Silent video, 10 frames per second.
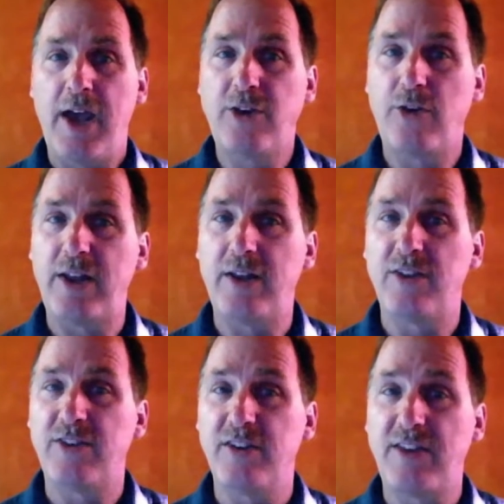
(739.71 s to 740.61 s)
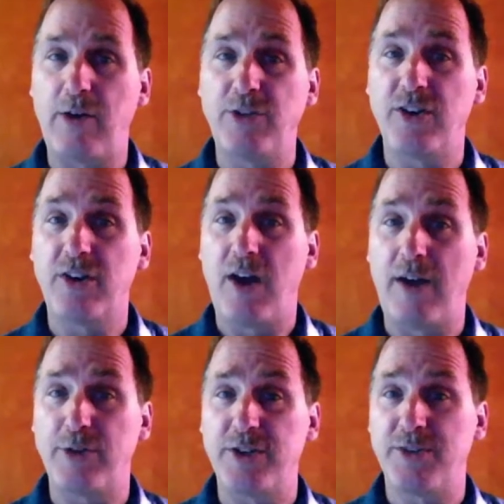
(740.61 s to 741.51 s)
and created this intelligent
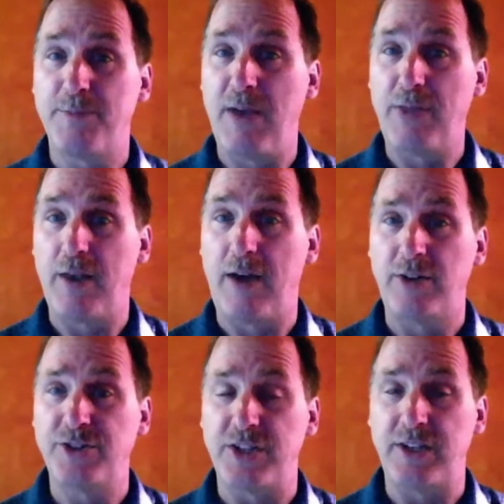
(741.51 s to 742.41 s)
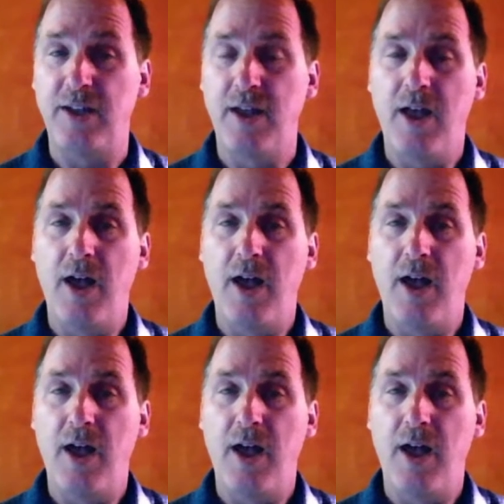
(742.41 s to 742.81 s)
coverage methodology,